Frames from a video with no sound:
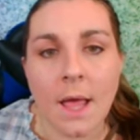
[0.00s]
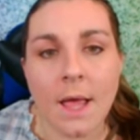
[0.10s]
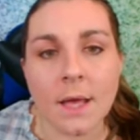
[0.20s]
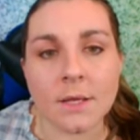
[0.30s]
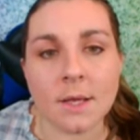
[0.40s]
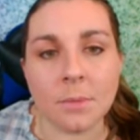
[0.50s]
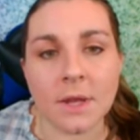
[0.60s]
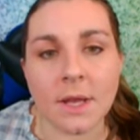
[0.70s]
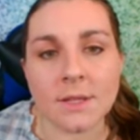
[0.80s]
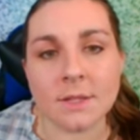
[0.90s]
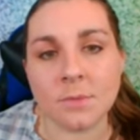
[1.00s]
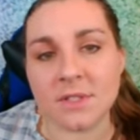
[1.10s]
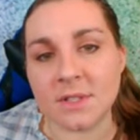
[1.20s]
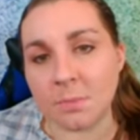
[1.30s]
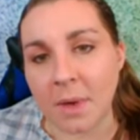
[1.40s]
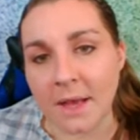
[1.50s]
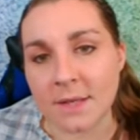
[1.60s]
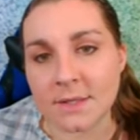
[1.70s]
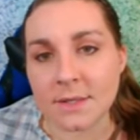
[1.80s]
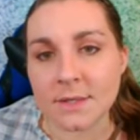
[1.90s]
And I'm gonna get some
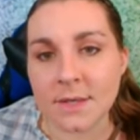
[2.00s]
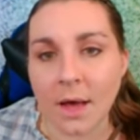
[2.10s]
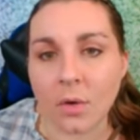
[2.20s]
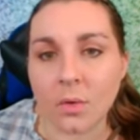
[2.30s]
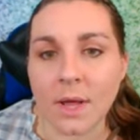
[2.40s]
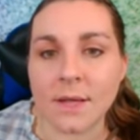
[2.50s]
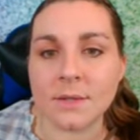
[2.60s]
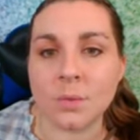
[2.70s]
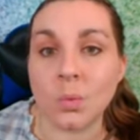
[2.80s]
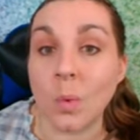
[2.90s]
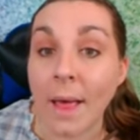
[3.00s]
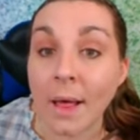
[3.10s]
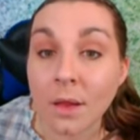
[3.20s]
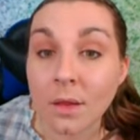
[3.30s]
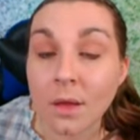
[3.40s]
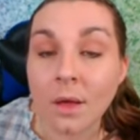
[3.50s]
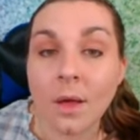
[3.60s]
spices out as well.